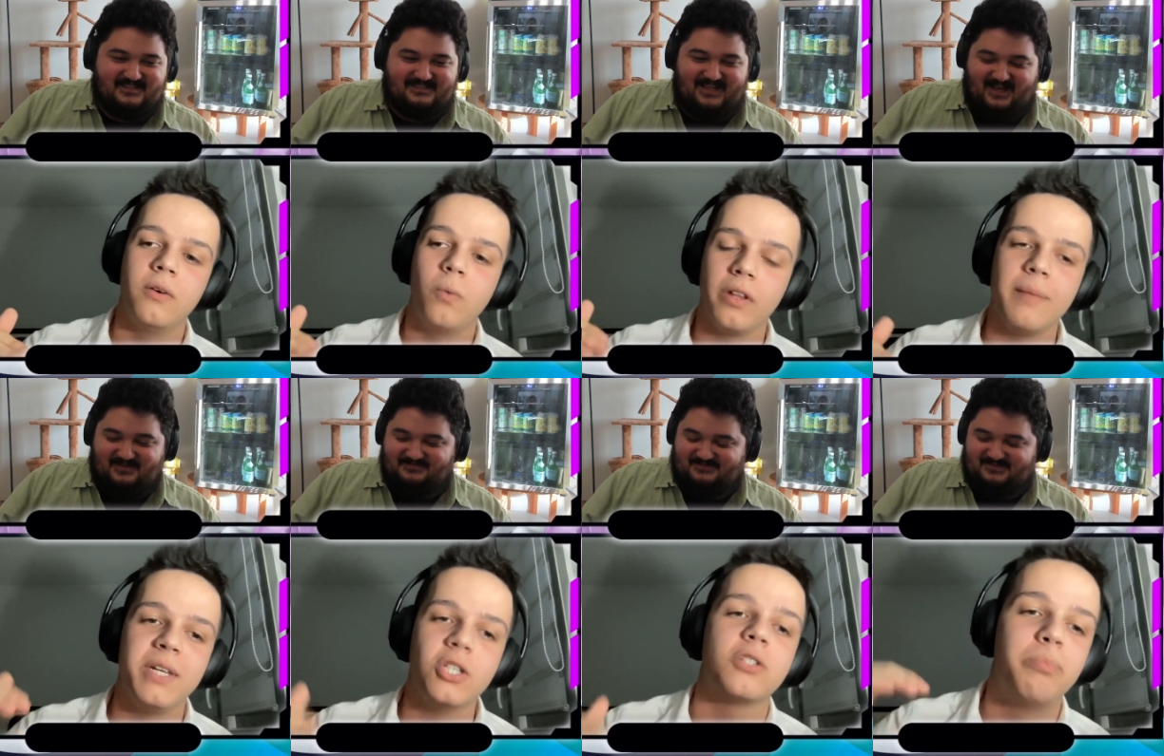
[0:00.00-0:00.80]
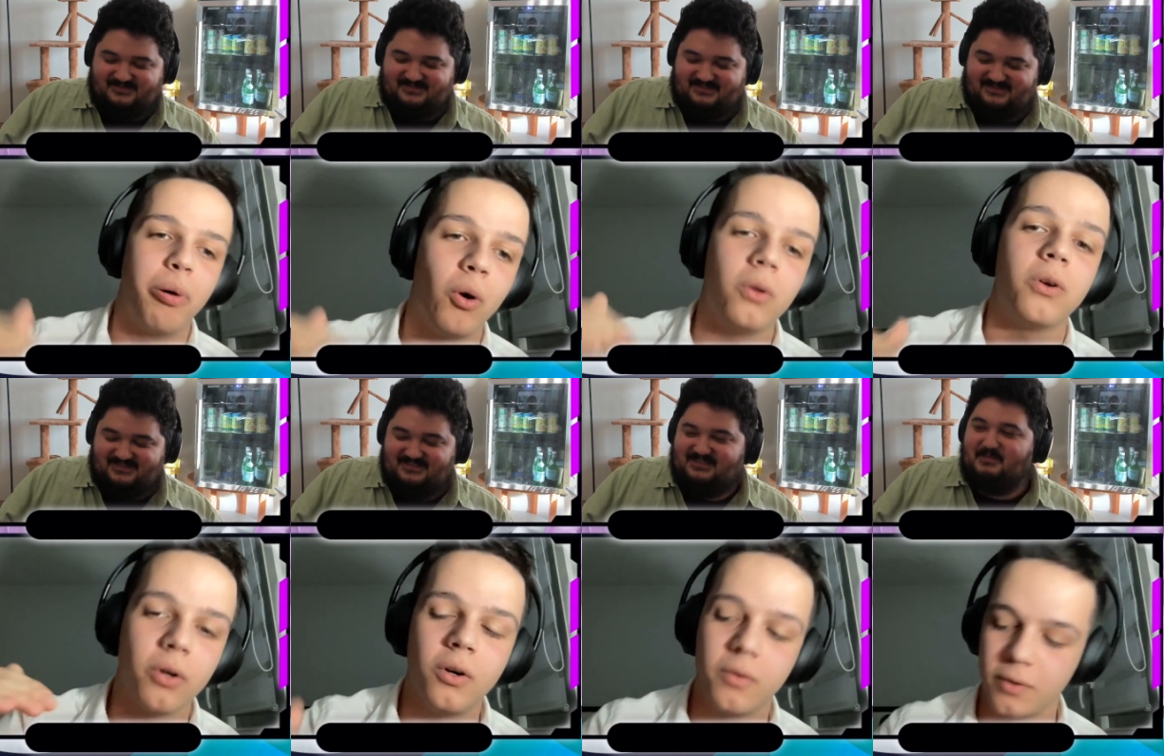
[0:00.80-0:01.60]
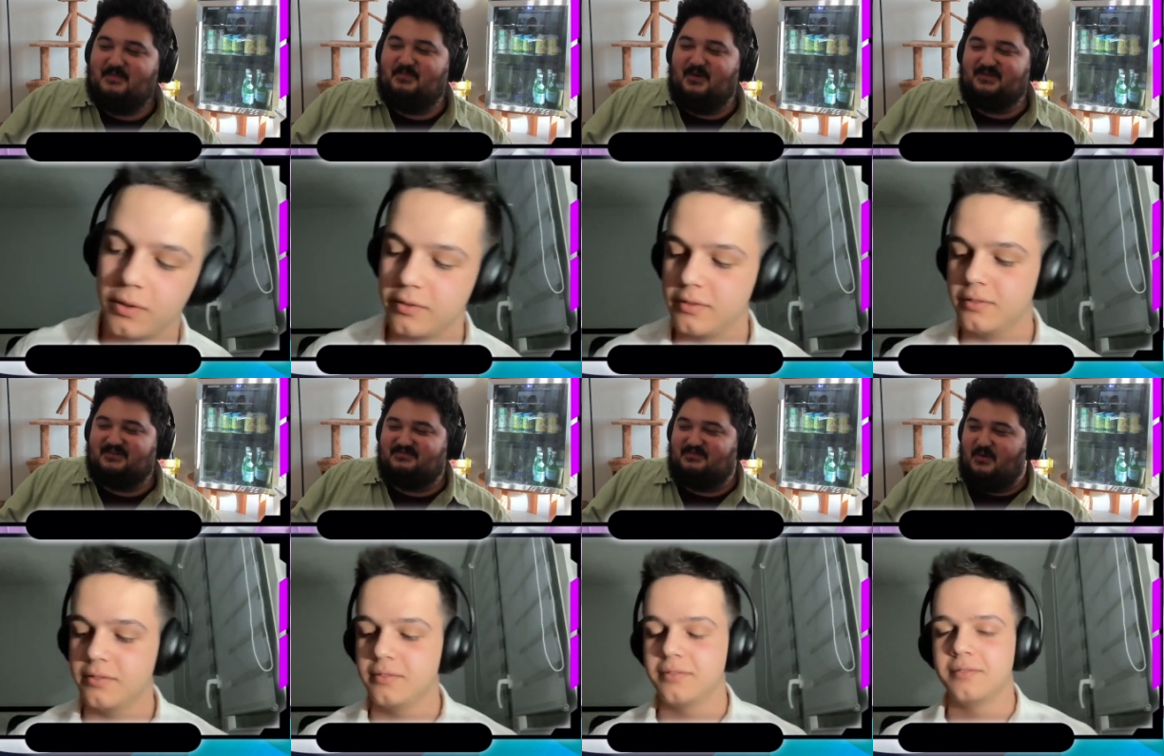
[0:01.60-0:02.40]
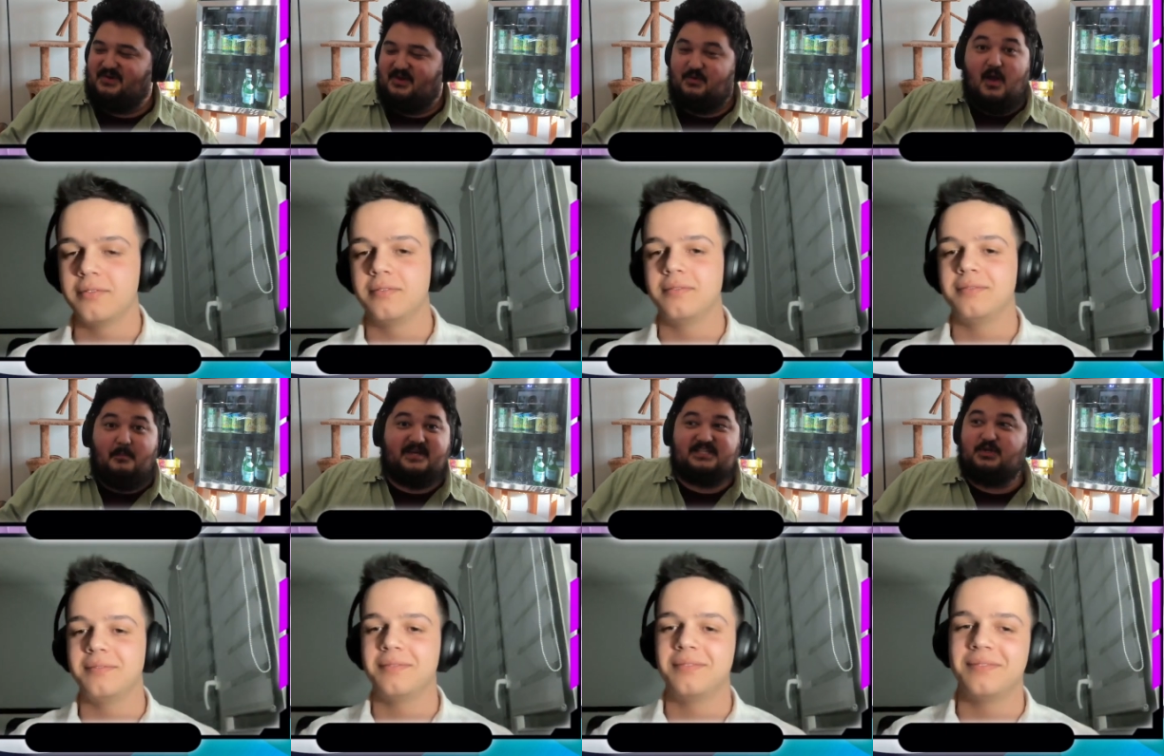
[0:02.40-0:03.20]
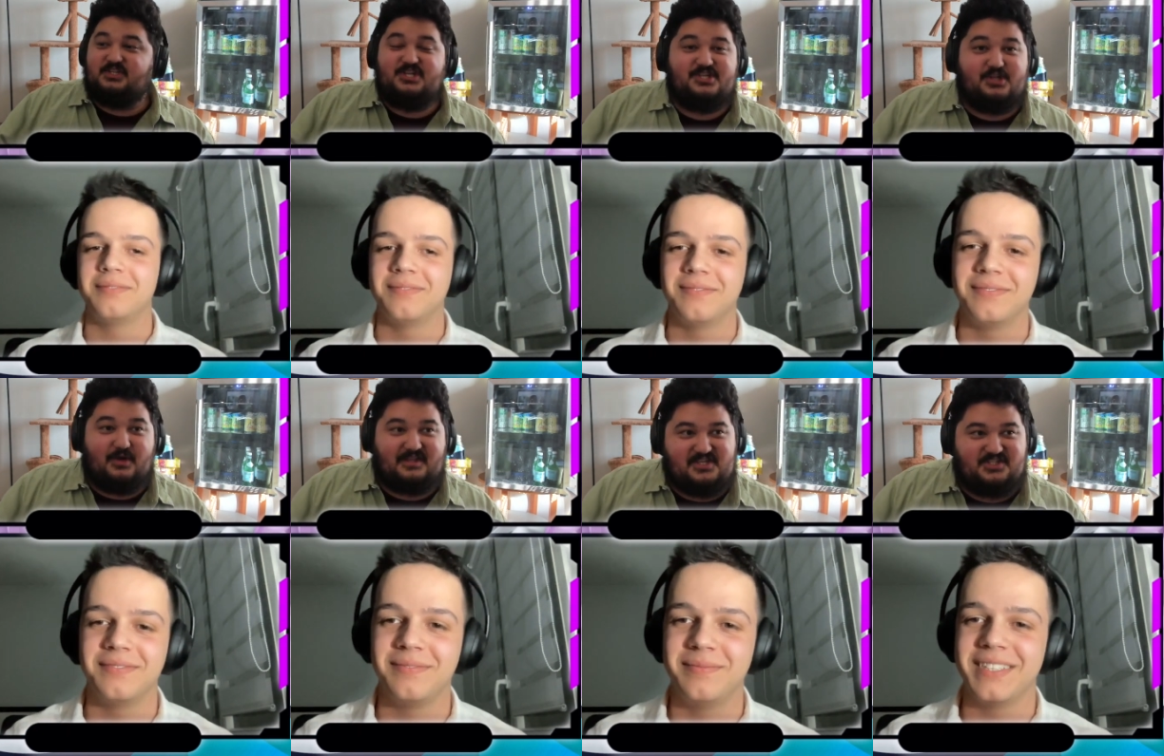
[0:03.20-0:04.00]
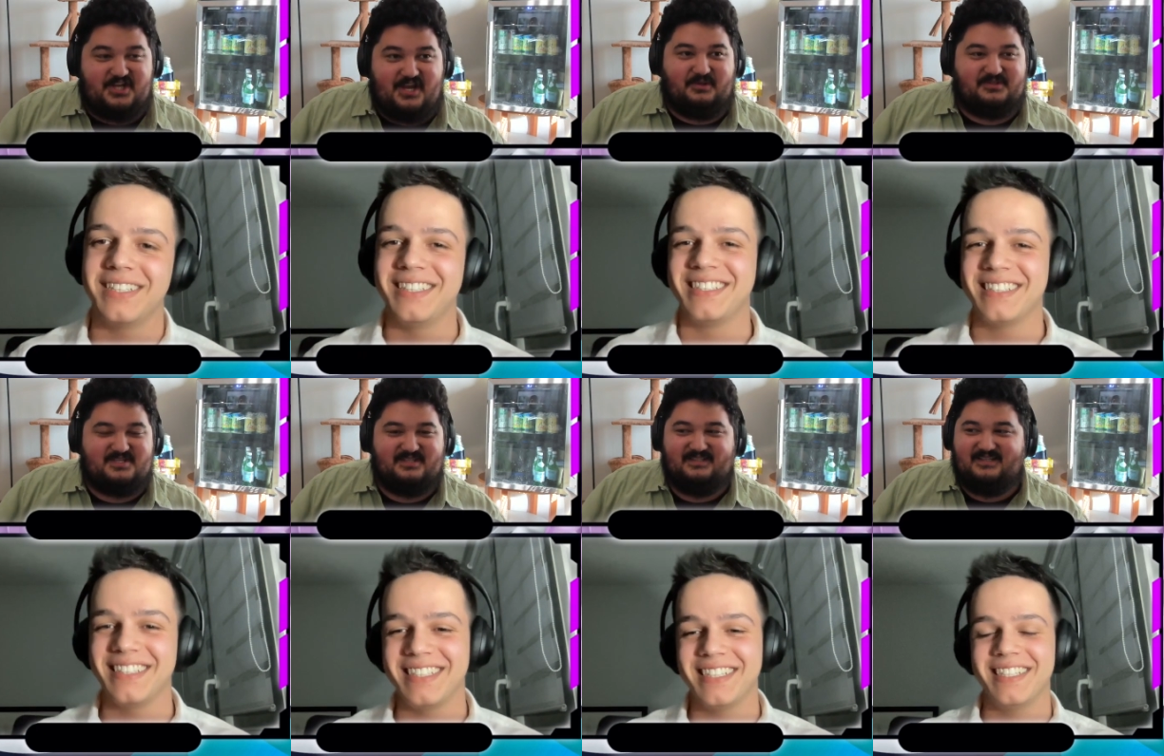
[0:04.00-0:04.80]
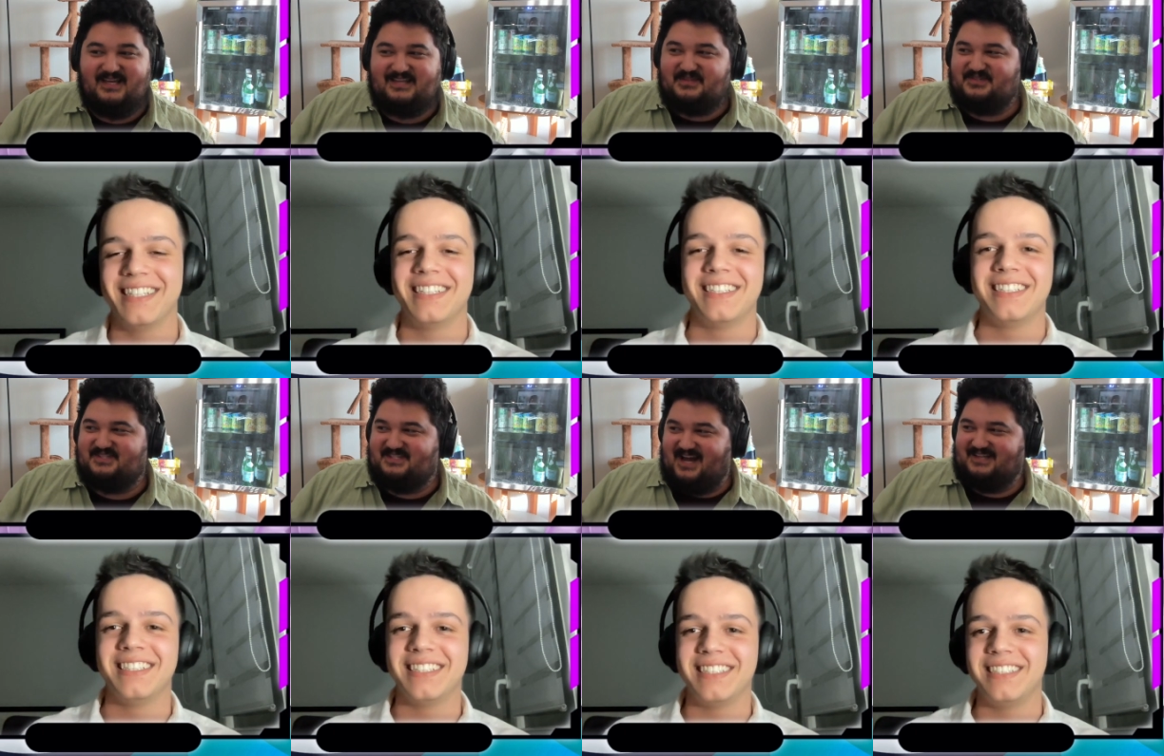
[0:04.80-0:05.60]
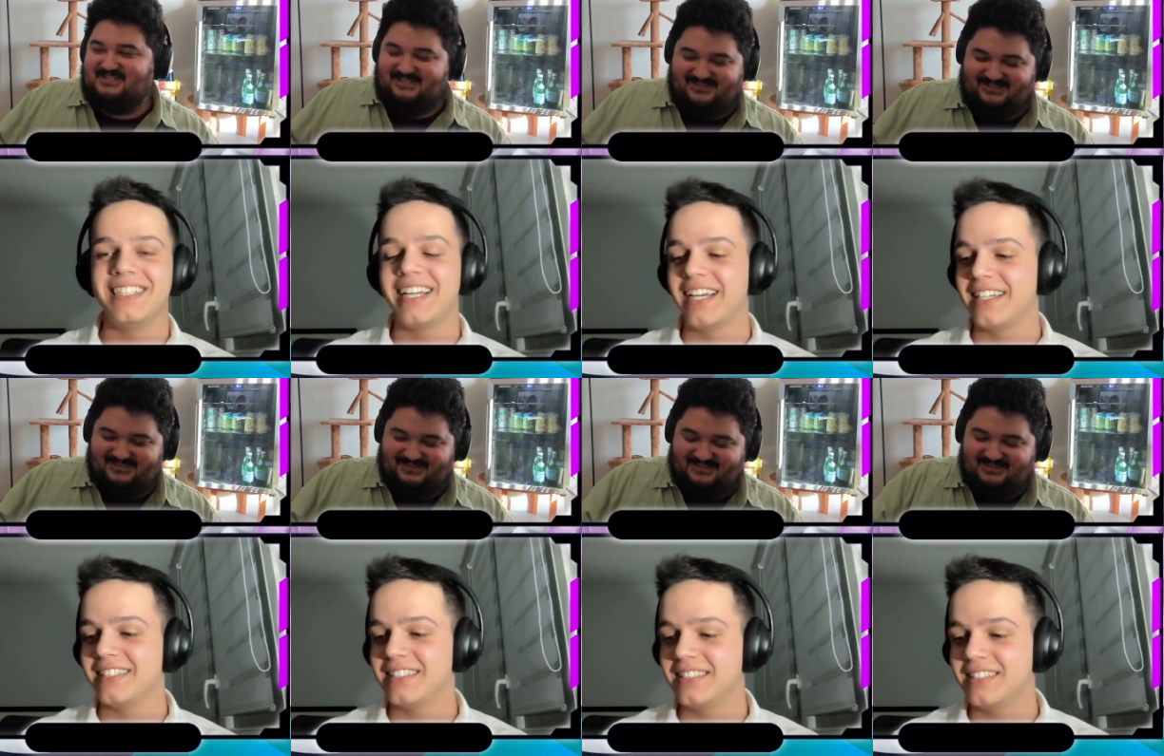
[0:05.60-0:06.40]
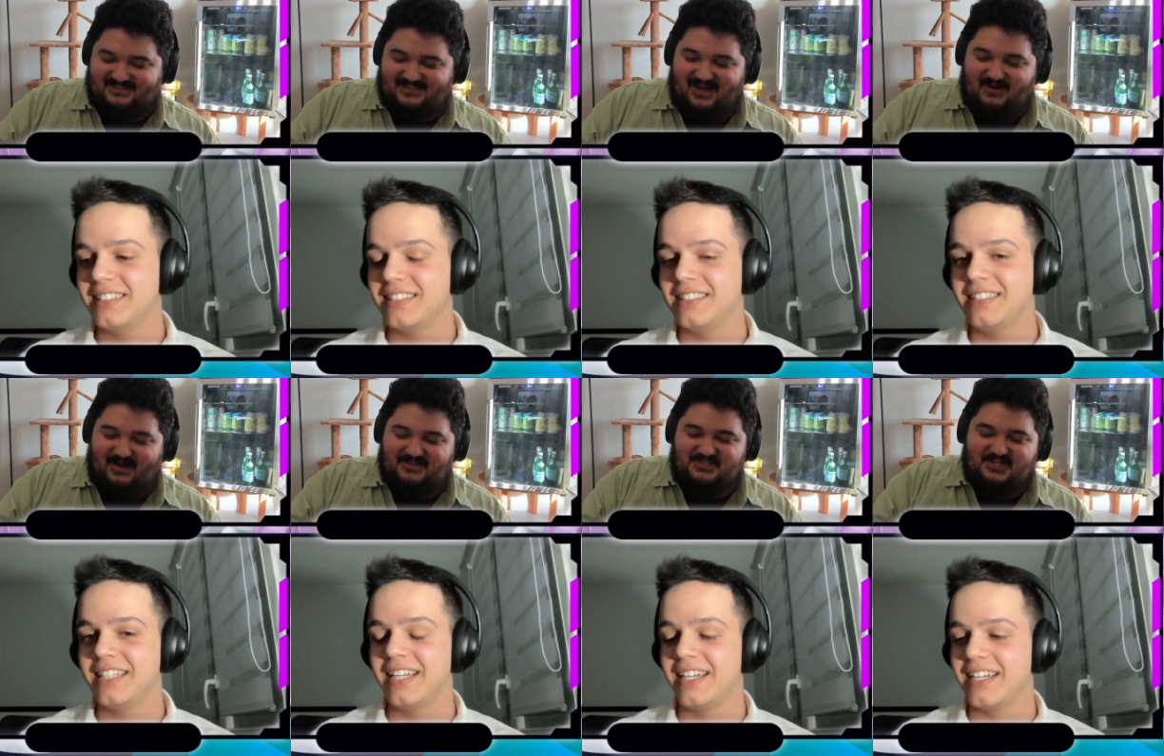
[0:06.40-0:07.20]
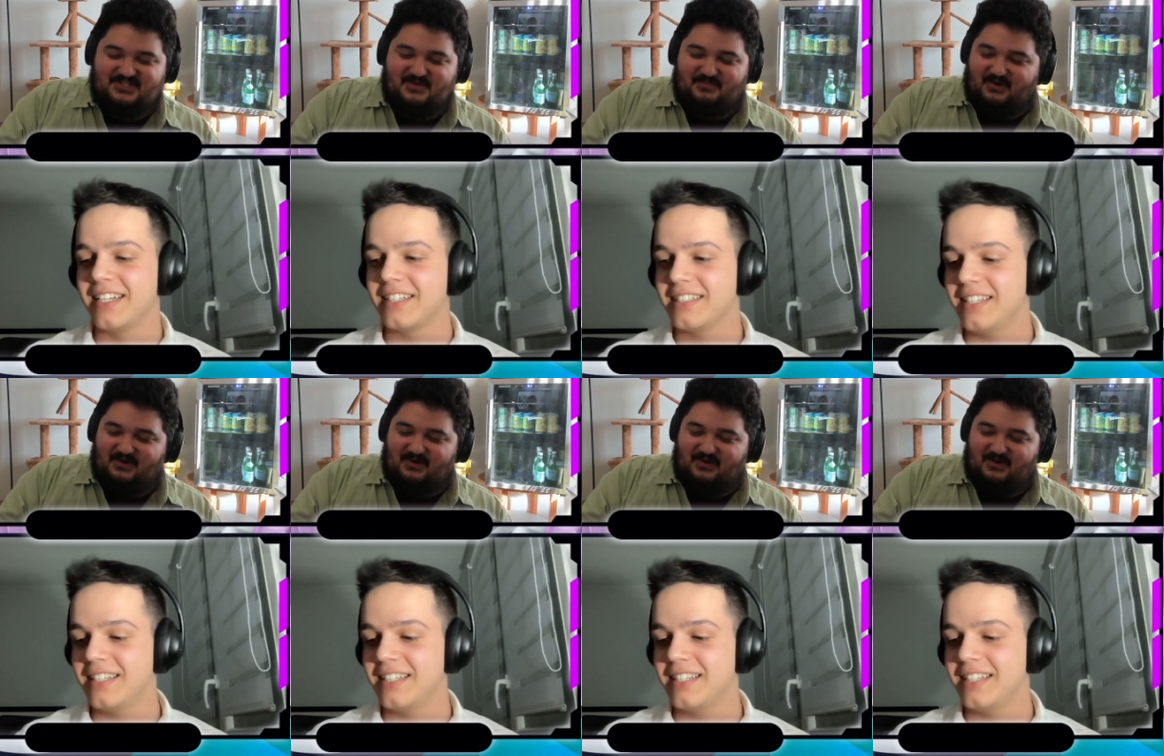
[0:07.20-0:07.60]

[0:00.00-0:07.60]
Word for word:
Speaker 1: Yeah. Let me just pull her. Let over. me
Speaker 2: pull her for you. But guess what? She still got the shield. That's what sucked. Yeah. All right, yeah, GG, bro.